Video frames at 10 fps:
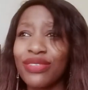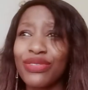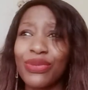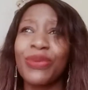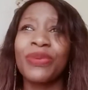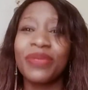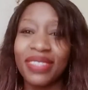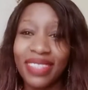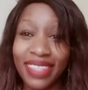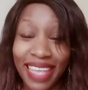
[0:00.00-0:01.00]
So
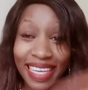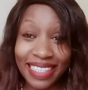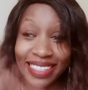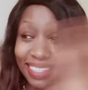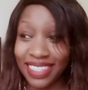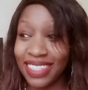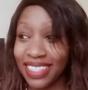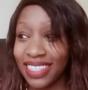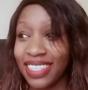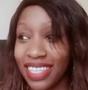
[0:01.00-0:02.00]
there is,
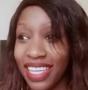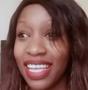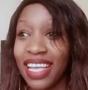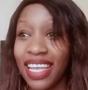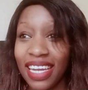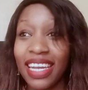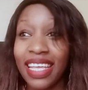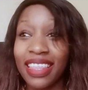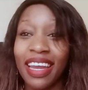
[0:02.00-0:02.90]
like,